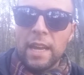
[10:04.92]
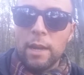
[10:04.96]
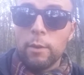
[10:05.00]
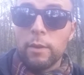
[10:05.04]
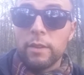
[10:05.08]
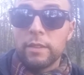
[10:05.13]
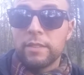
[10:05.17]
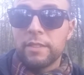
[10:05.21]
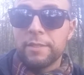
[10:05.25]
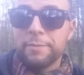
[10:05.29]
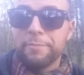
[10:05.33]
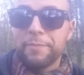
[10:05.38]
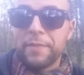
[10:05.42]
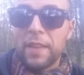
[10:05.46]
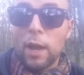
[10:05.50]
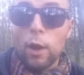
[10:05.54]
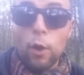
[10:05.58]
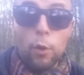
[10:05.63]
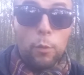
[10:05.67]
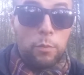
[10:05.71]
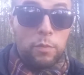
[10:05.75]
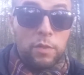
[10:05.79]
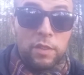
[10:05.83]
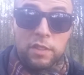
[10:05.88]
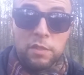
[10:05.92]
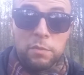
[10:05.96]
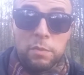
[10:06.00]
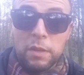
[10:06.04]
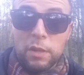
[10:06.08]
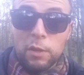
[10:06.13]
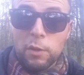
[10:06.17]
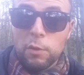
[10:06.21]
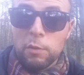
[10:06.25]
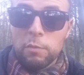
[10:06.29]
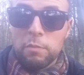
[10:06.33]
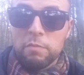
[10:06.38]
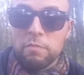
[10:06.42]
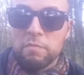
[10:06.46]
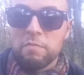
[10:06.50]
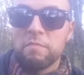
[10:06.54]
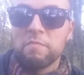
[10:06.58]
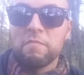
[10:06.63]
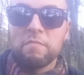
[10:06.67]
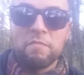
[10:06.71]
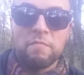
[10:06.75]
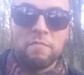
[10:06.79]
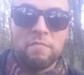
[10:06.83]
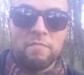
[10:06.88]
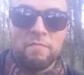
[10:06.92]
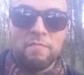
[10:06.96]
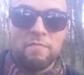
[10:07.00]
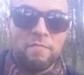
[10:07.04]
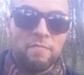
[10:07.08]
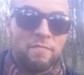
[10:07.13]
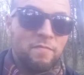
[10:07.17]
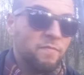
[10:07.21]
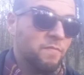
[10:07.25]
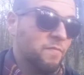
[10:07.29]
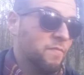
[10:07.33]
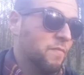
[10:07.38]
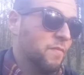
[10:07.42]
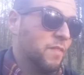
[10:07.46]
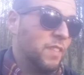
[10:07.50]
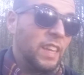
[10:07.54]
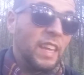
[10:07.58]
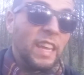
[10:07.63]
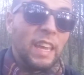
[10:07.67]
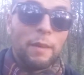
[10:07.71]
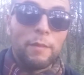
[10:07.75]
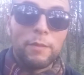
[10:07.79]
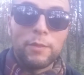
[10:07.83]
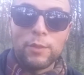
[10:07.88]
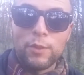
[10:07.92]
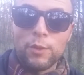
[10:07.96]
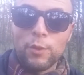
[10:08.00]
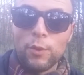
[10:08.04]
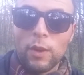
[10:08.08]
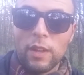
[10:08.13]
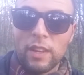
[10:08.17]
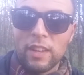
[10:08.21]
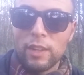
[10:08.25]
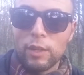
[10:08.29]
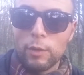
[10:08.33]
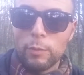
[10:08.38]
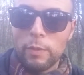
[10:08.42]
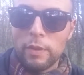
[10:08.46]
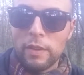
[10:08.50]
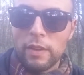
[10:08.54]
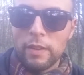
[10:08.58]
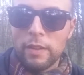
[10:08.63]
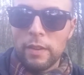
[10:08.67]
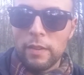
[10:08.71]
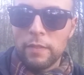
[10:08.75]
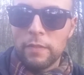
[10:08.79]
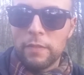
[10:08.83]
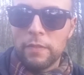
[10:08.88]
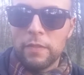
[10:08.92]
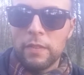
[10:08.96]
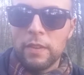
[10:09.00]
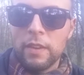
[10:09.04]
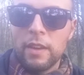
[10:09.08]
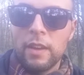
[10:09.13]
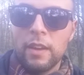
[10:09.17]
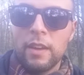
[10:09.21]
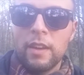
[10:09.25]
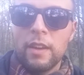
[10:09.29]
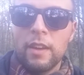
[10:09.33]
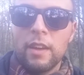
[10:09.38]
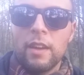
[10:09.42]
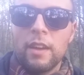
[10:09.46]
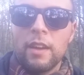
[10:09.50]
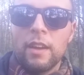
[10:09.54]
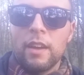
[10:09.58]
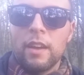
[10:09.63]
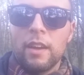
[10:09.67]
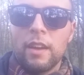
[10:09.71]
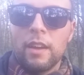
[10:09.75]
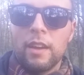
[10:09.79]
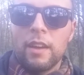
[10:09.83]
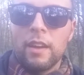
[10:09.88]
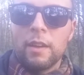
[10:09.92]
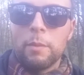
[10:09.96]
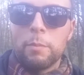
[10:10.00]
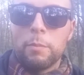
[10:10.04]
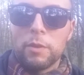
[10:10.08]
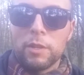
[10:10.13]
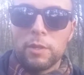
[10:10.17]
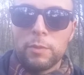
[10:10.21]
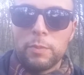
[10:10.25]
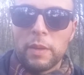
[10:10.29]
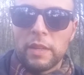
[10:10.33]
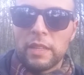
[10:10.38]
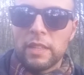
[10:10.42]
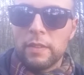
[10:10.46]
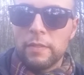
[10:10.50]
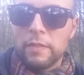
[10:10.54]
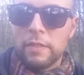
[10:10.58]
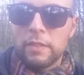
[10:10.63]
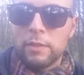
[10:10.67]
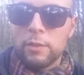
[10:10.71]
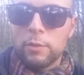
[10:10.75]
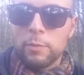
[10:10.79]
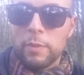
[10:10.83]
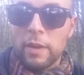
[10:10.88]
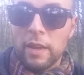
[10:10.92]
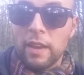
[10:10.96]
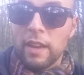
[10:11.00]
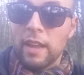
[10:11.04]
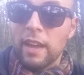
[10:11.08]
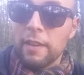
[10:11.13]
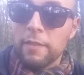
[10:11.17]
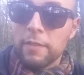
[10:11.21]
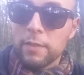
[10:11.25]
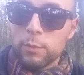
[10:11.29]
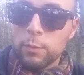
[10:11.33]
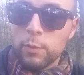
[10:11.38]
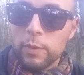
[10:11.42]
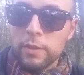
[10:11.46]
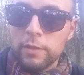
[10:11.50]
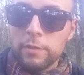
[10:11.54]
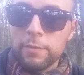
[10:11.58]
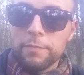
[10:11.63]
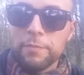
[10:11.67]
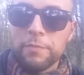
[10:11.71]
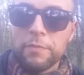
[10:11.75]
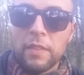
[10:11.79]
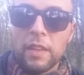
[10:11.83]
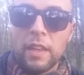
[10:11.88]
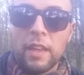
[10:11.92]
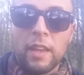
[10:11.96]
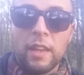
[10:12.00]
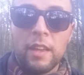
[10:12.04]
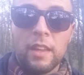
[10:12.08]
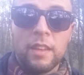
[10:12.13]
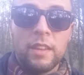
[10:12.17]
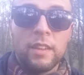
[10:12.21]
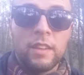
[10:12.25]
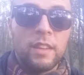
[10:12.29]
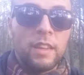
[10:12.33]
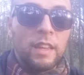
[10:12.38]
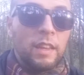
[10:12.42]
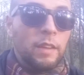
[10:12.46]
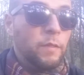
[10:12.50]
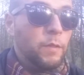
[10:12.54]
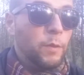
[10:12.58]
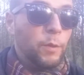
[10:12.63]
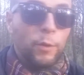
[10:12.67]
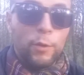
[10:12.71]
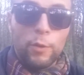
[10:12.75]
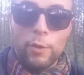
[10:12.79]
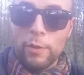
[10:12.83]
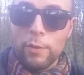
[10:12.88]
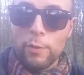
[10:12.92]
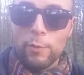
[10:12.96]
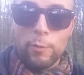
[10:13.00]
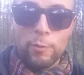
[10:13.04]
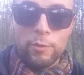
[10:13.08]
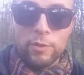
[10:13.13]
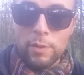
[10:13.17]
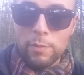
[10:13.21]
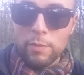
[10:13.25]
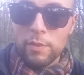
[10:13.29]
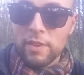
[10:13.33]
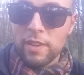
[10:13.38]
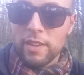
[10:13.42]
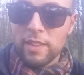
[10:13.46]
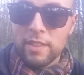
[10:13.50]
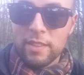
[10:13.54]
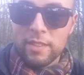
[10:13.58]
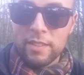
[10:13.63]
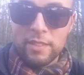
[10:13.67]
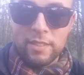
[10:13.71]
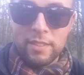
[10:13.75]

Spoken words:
Anyways, I hope this video gives you a little bit of perspective into my life as well. And if you're going through something like